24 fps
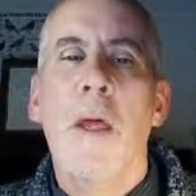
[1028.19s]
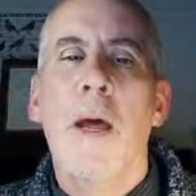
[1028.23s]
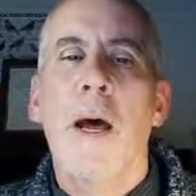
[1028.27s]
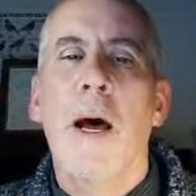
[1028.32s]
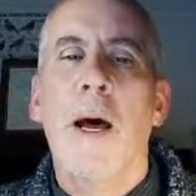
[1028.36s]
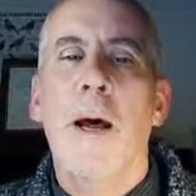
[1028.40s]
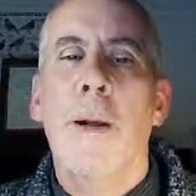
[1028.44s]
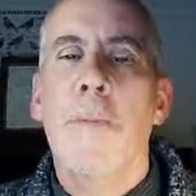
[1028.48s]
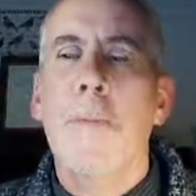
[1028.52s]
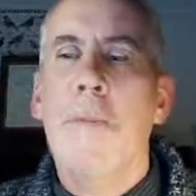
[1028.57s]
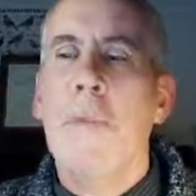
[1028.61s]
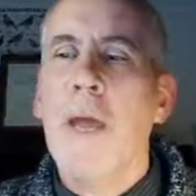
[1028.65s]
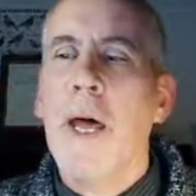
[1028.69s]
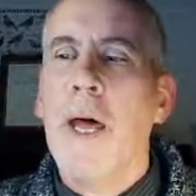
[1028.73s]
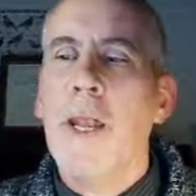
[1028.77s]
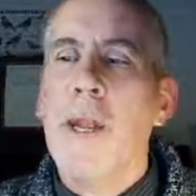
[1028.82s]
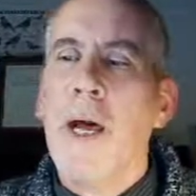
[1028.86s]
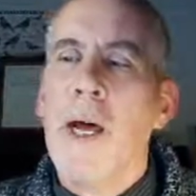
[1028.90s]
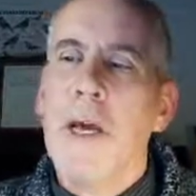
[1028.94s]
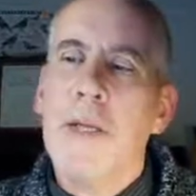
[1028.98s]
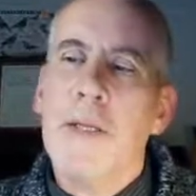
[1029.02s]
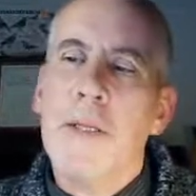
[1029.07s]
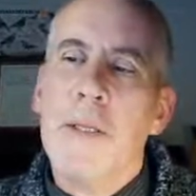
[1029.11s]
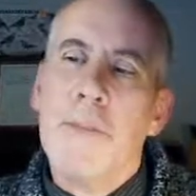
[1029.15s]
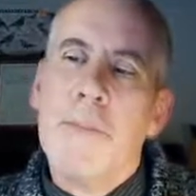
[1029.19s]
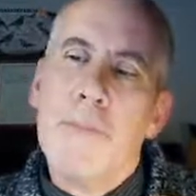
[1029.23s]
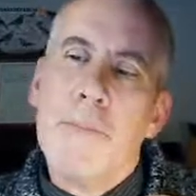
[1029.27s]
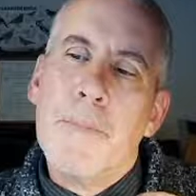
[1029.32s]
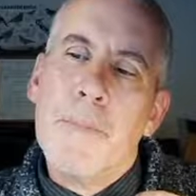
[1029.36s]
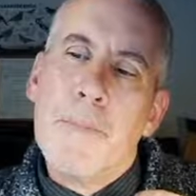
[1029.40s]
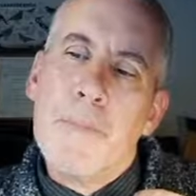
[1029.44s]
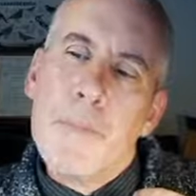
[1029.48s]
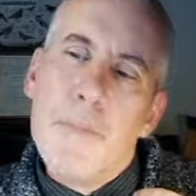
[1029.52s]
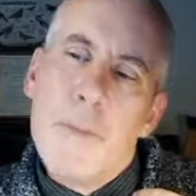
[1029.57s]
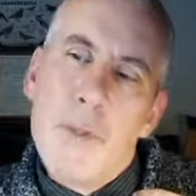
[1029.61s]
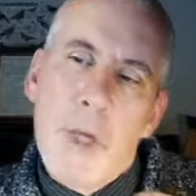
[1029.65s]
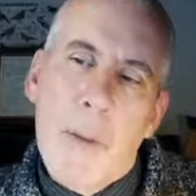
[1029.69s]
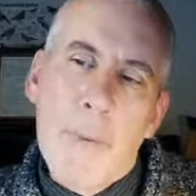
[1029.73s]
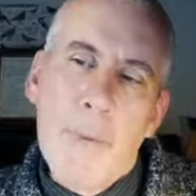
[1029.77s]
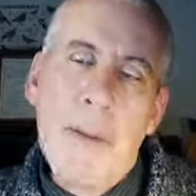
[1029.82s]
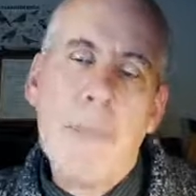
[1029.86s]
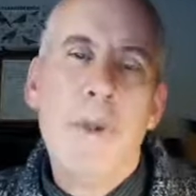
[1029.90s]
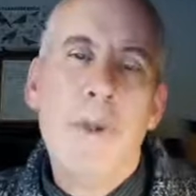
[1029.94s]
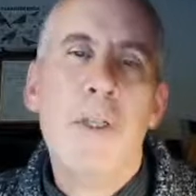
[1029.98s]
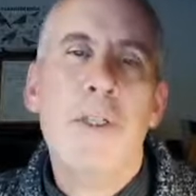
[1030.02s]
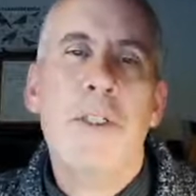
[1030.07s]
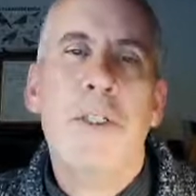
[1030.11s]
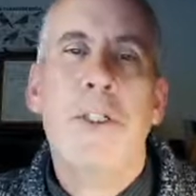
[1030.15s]
Um, and I, some
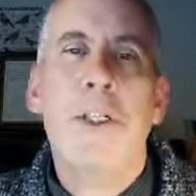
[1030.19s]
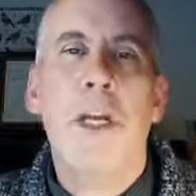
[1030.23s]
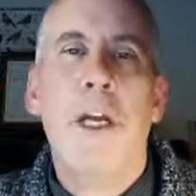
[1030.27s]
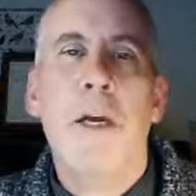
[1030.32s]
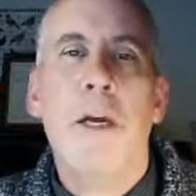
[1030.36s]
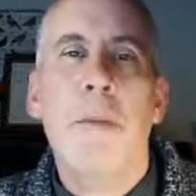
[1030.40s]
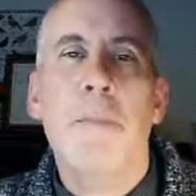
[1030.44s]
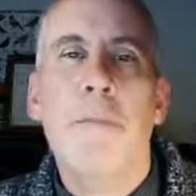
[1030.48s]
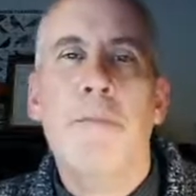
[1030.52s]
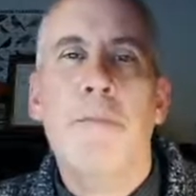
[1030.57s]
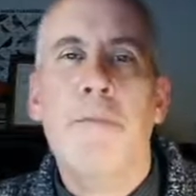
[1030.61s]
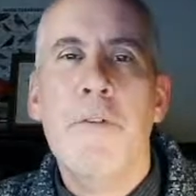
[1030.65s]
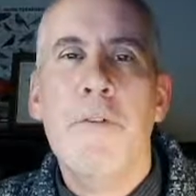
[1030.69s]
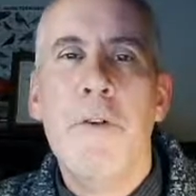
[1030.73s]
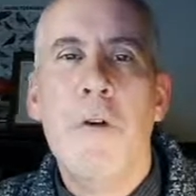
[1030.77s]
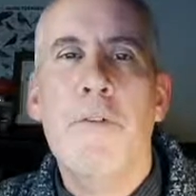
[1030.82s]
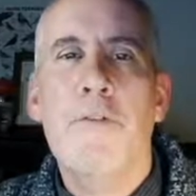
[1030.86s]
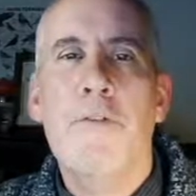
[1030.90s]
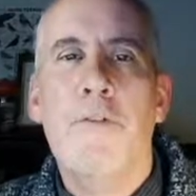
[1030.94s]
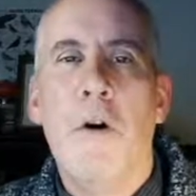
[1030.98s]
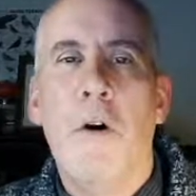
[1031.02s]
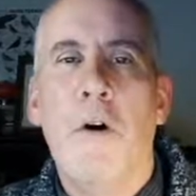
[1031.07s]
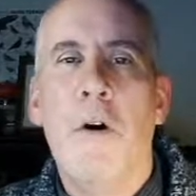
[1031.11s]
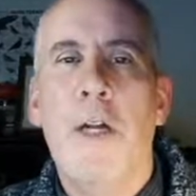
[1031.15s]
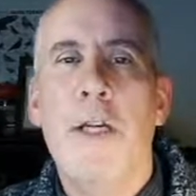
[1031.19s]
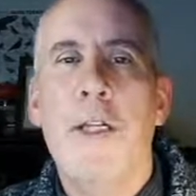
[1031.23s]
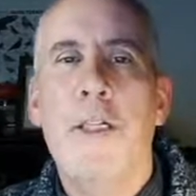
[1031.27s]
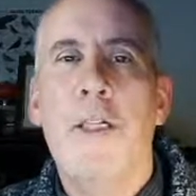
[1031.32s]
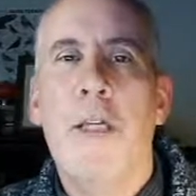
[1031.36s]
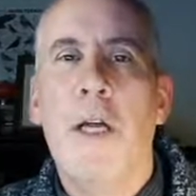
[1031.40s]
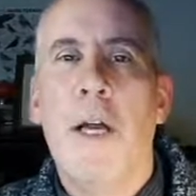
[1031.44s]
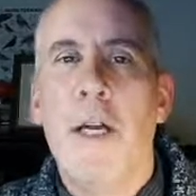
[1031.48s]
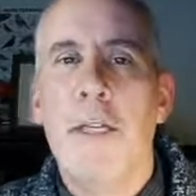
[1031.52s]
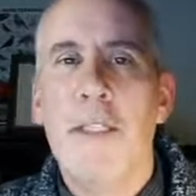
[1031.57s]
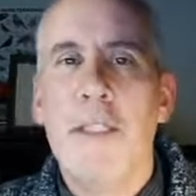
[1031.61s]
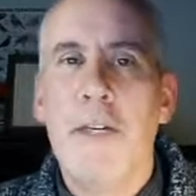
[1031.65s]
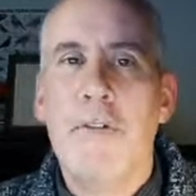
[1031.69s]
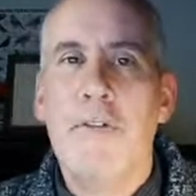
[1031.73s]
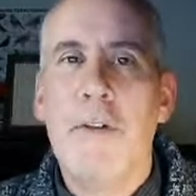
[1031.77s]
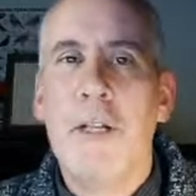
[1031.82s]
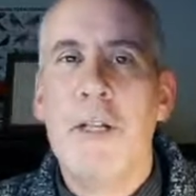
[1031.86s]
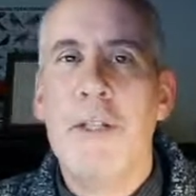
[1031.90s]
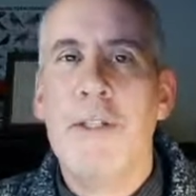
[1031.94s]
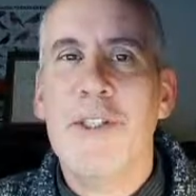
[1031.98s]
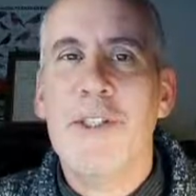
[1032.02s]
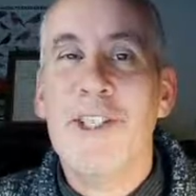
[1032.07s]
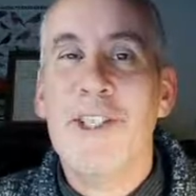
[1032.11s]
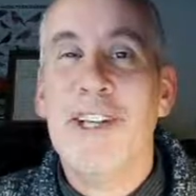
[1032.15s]
people use the term food forest. I generally
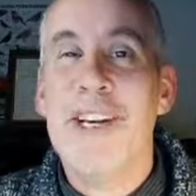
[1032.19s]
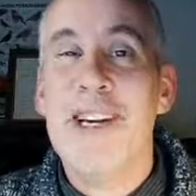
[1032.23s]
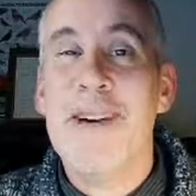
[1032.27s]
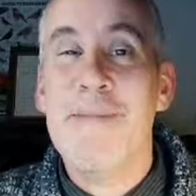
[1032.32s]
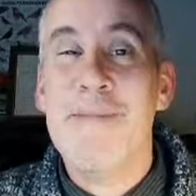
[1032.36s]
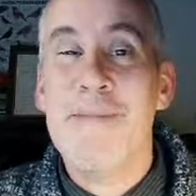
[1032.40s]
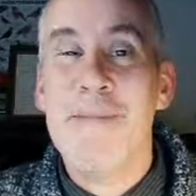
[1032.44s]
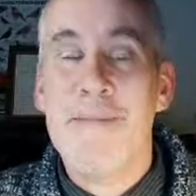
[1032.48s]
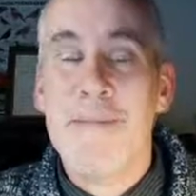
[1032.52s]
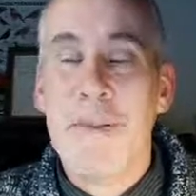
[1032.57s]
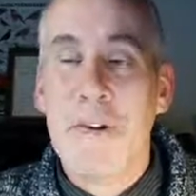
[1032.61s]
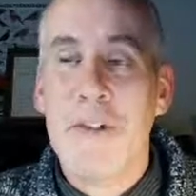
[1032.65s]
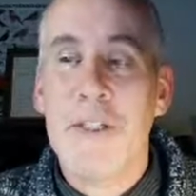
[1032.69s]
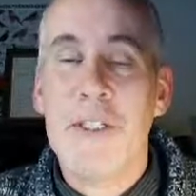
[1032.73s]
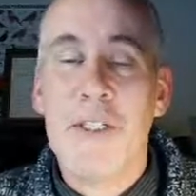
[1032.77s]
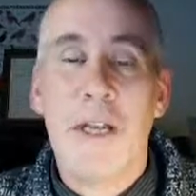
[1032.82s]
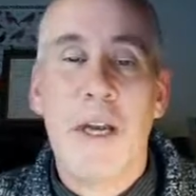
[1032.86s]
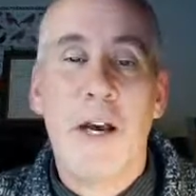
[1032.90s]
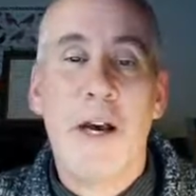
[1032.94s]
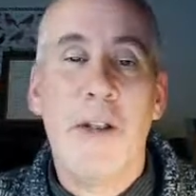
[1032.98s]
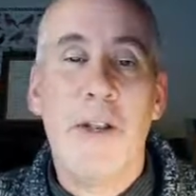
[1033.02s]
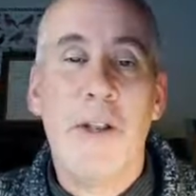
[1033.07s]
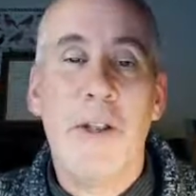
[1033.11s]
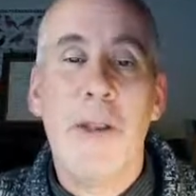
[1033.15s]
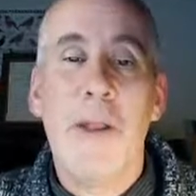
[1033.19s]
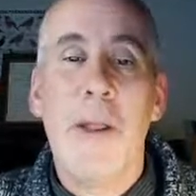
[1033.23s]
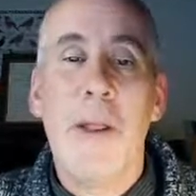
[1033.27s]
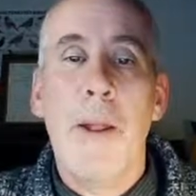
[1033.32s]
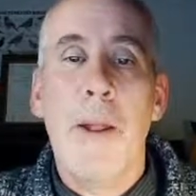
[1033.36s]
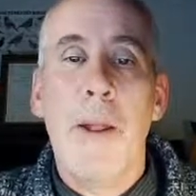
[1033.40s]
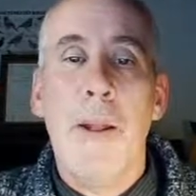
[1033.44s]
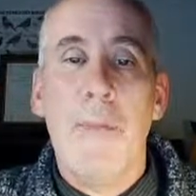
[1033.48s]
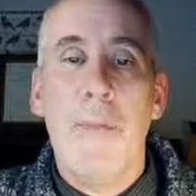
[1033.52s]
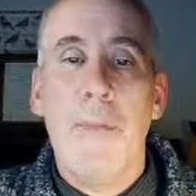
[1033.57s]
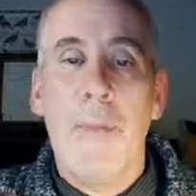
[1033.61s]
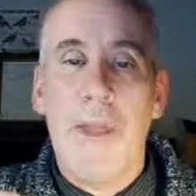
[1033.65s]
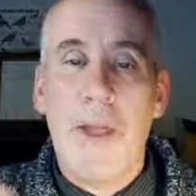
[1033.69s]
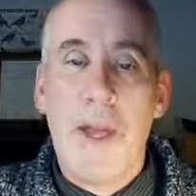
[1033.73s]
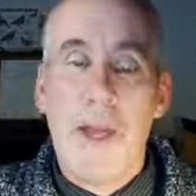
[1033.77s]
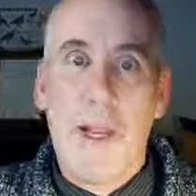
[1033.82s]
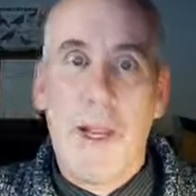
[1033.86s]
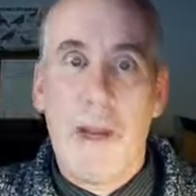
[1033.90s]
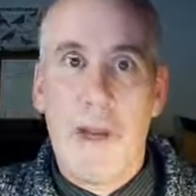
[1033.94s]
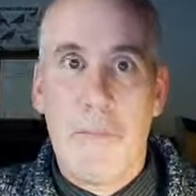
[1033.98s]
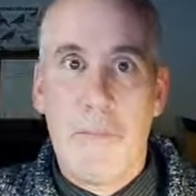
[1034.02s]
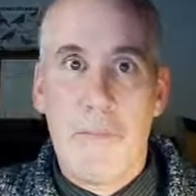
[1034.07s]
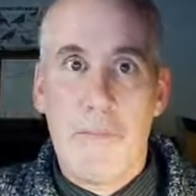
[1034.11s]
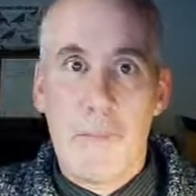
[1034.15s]
use the term forest garden, but they're
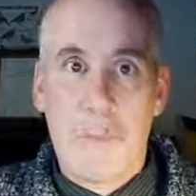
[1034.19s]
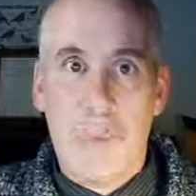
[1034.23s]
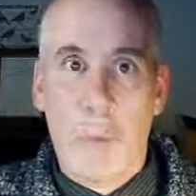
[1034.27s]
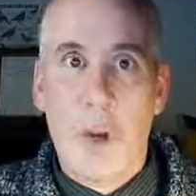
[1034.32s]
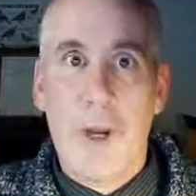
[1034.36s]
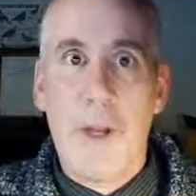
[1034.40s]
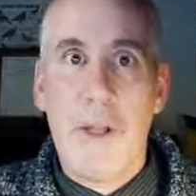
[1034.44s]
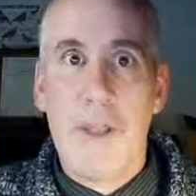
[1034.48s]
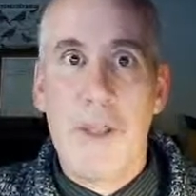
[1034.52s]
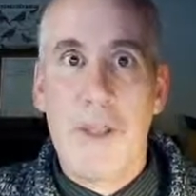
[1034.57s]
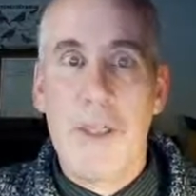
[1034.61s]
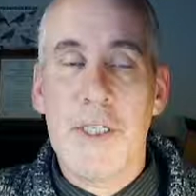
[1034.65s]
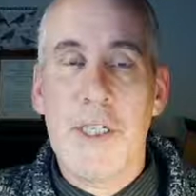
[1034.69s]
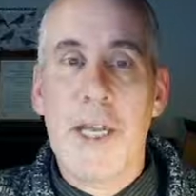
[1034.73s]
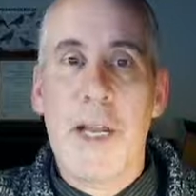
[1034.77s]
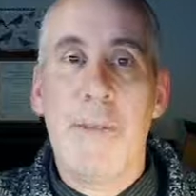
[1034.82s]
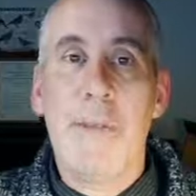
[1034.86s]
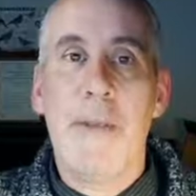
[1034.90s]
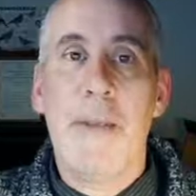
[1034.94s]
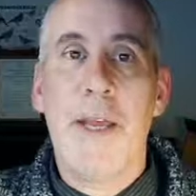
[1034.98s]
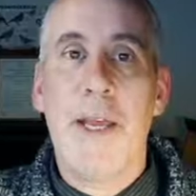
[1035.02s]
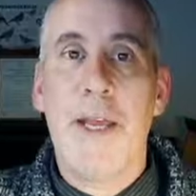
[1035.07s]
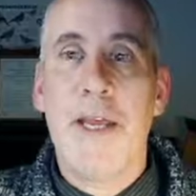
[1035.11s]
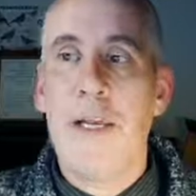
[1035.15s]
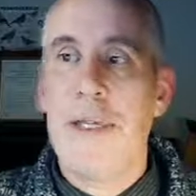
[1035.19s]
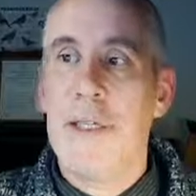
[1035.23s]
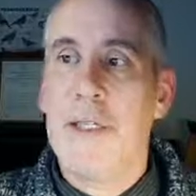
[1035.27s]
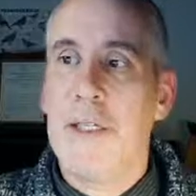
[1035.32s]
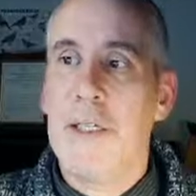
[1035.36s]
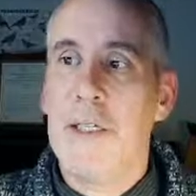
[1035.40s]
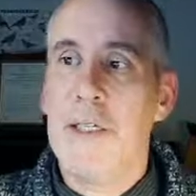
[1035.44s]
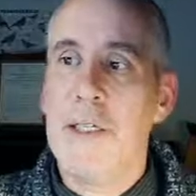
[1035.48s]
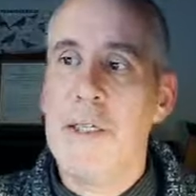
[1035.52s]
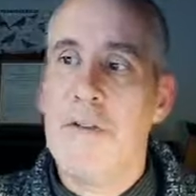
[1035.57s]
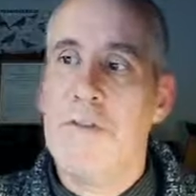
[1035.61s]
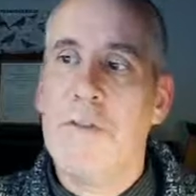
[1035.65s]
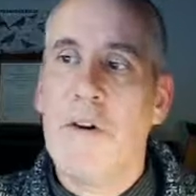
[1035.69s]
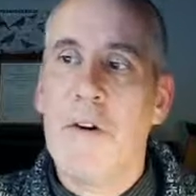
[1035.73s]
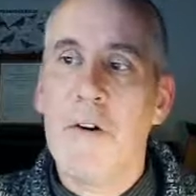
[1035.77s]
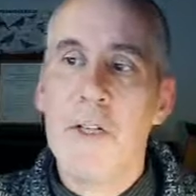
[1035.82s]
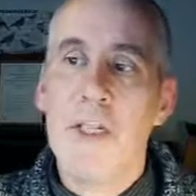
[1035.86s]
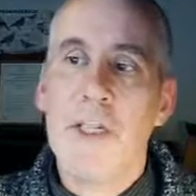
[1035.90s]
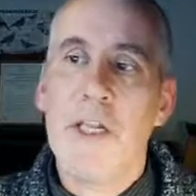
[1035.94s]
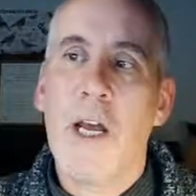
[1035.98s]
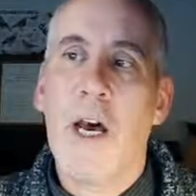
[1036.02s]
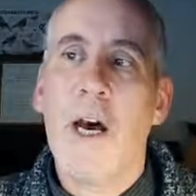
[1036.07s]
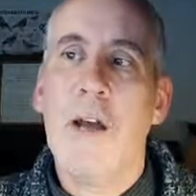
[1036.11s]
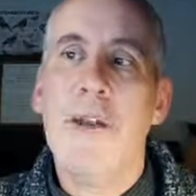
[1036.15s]
kind of one and the same thing. It's just
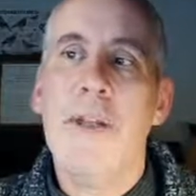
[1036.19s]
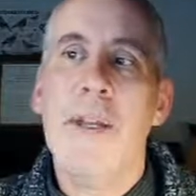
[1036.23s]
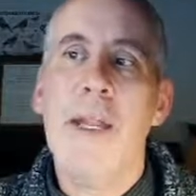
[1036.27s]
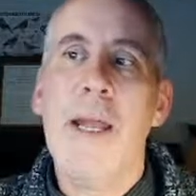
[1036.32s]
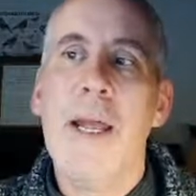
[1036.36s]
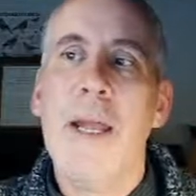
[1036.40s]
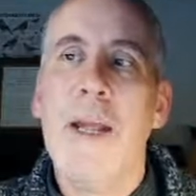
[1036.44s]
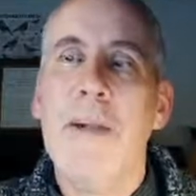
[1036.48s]
forest garden